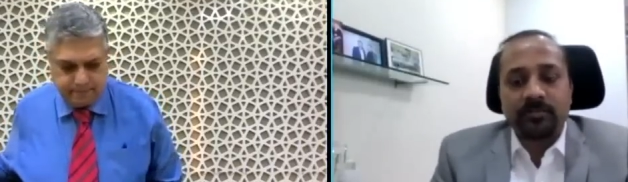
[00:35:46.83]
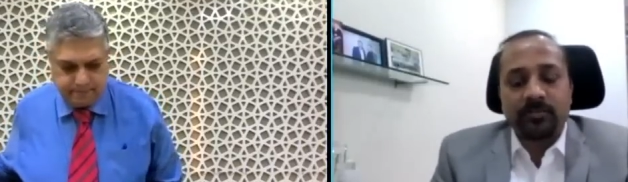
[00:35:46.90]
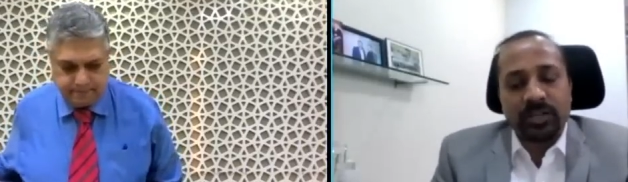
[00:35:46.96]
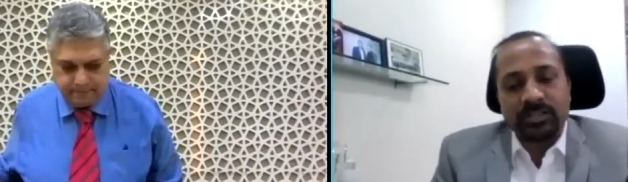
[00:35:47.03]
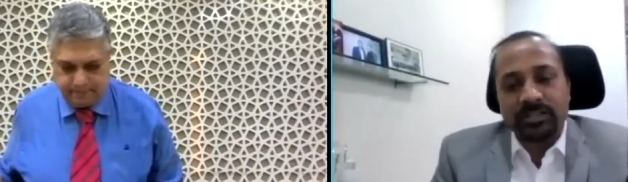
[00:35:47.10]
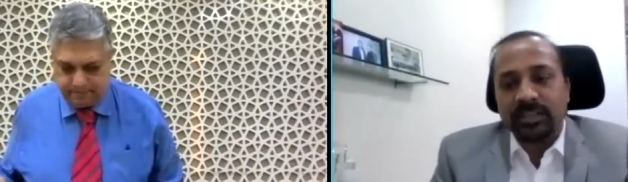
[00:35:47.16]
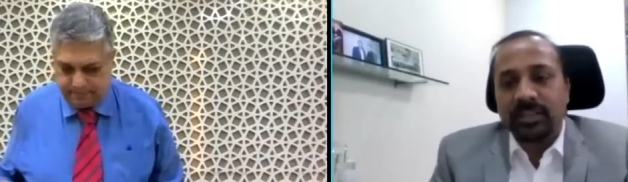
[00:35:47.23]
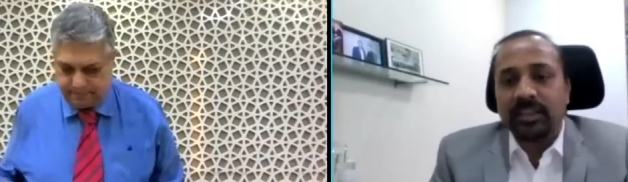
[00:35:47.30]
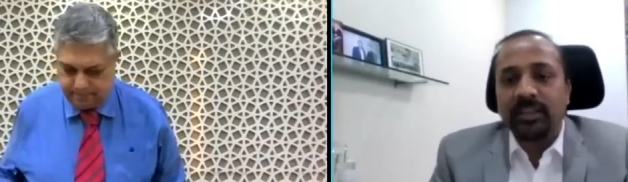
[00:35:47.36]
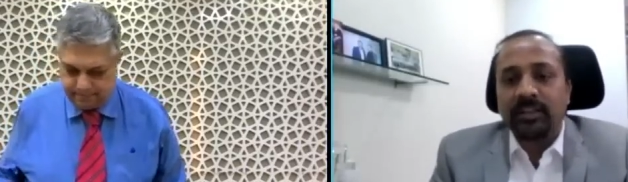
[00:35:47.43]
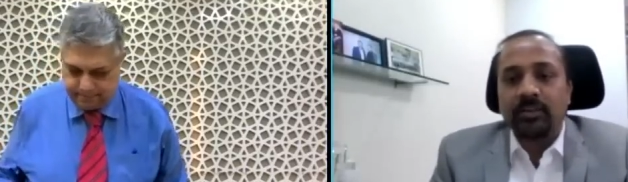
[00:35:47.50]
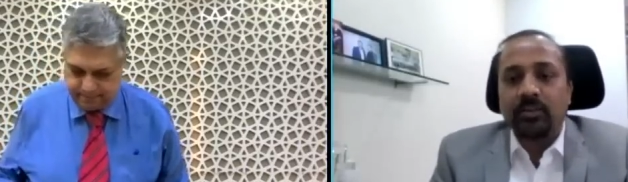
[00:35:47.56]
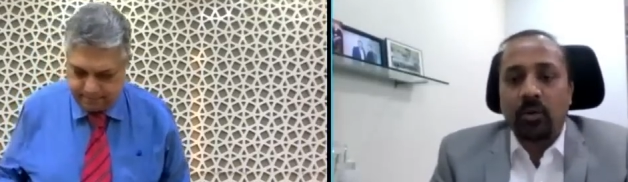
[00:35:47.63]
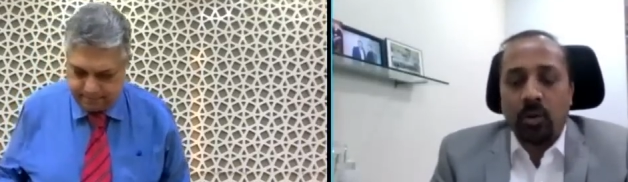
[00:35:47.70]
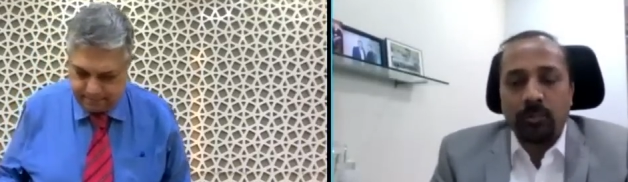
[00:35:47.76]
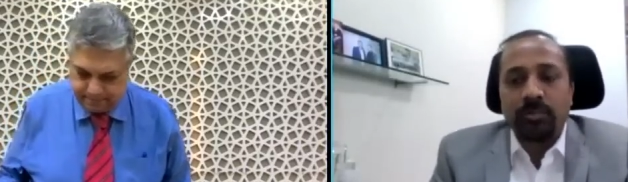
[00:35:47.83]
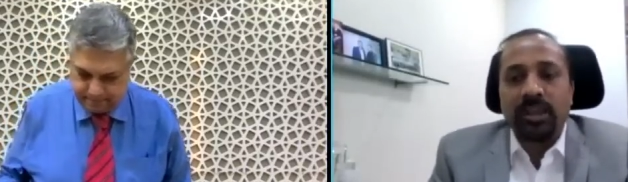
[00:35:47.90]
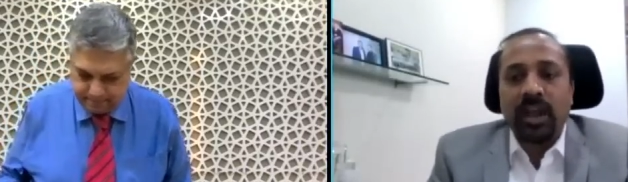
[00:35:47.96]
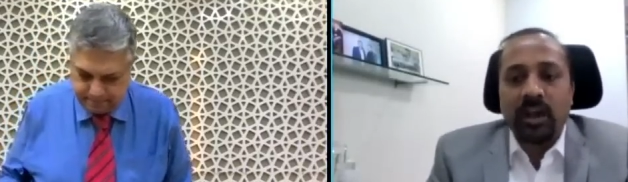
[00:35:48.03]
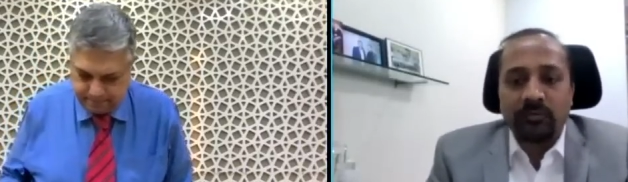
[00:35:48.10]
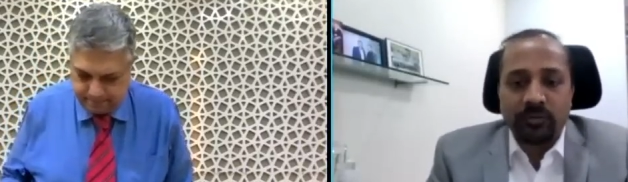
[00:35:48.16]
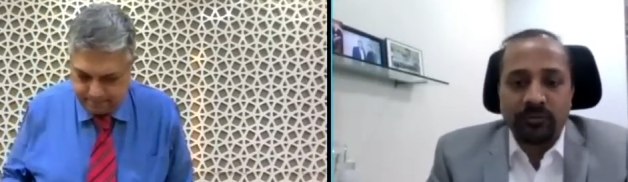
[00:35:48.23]
Speaker 1: Once again, on
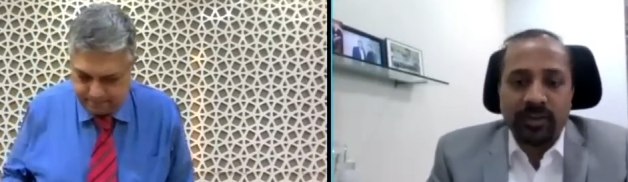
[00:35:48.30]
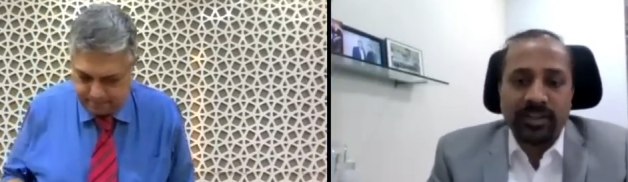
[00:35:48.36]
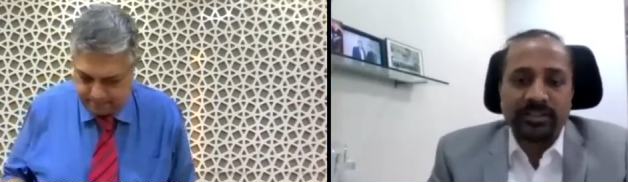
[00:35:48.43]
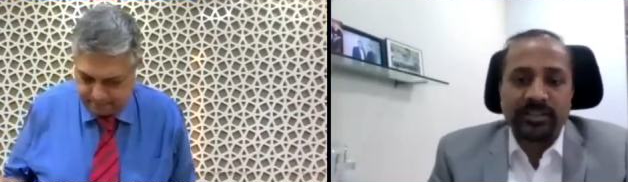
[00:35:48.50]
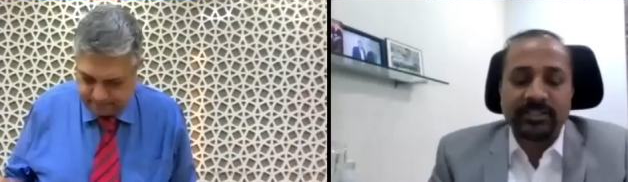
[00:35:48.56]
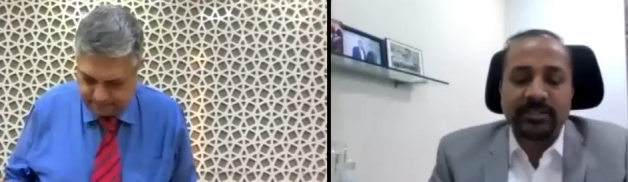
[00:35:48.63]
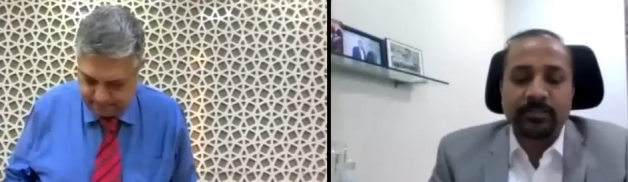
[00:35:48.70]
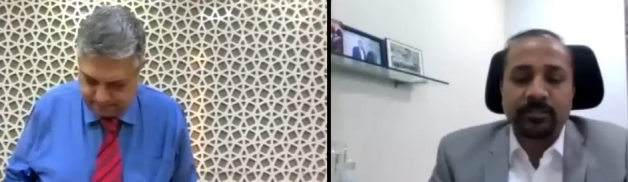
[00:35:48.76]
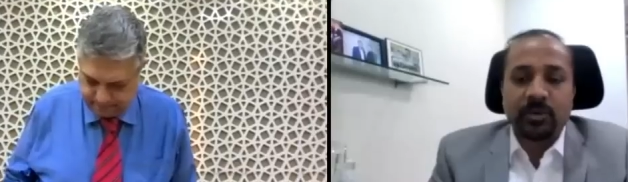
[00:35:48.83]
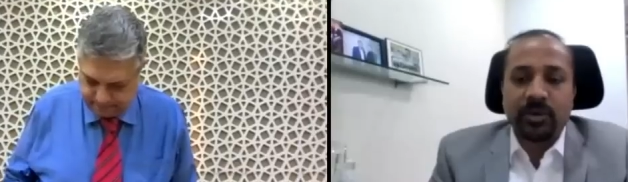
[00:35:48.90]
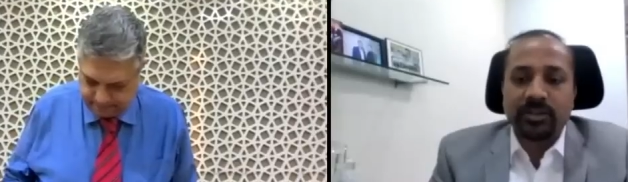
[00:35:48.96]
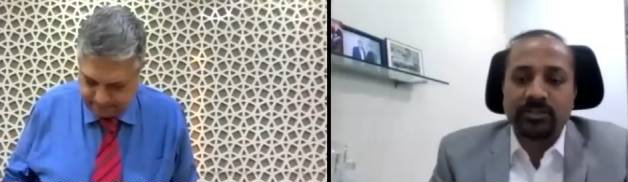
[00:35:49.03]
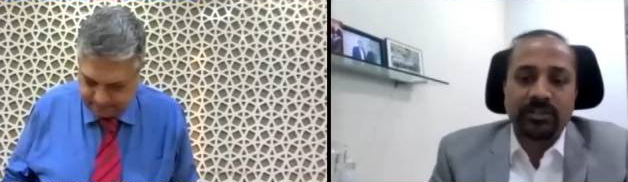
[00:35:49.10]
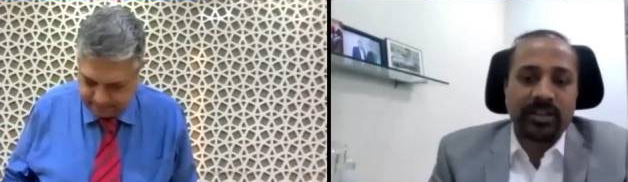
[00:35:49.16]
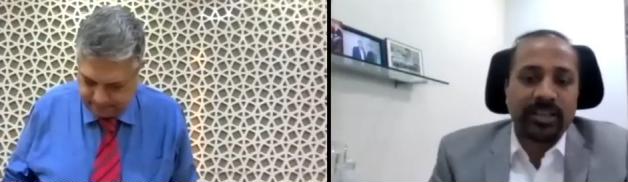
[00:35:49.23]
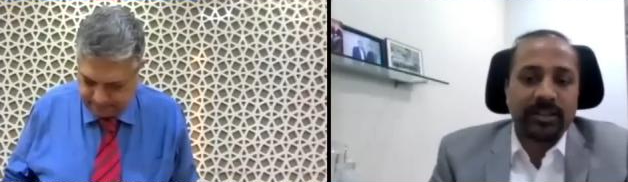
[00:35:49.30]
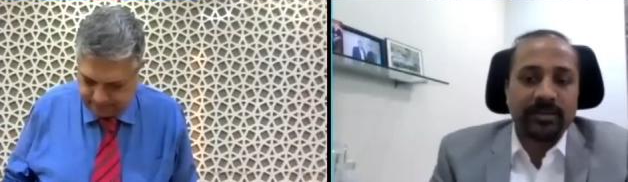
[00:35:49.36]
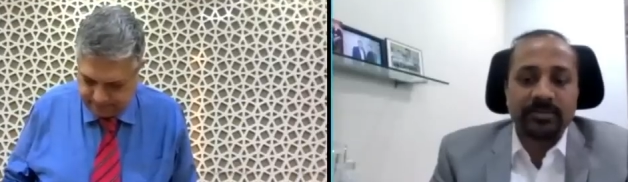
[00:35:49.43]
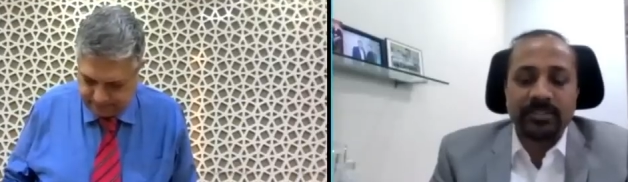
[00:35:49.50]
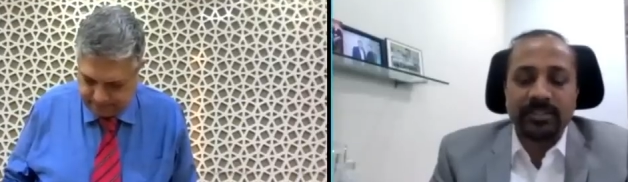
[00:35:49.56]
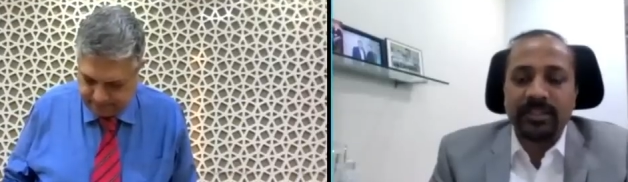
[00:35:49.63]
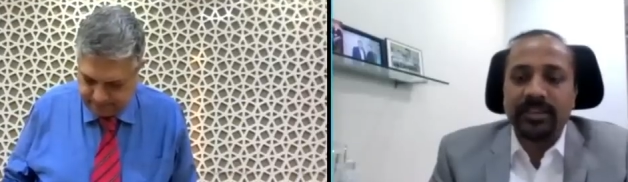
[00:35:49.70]
behalf of ICICI Prudential
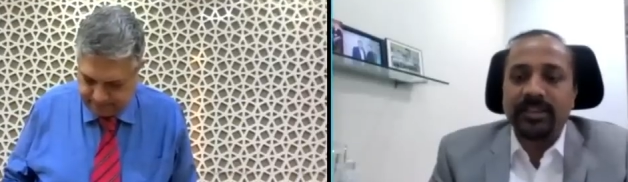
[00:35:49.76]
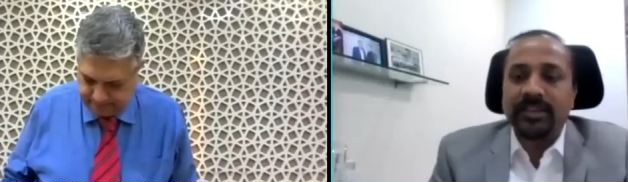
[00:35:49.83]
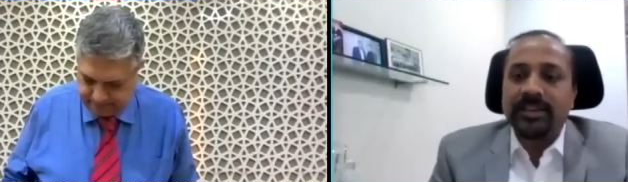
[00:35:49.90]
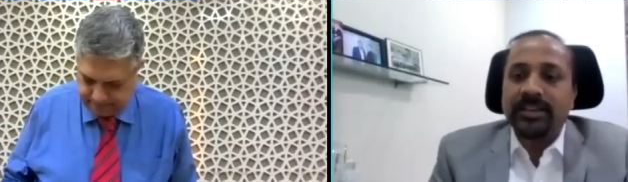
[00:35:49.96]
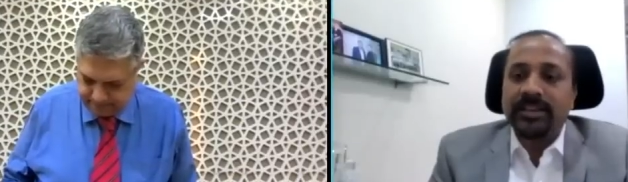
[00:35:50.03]
AMC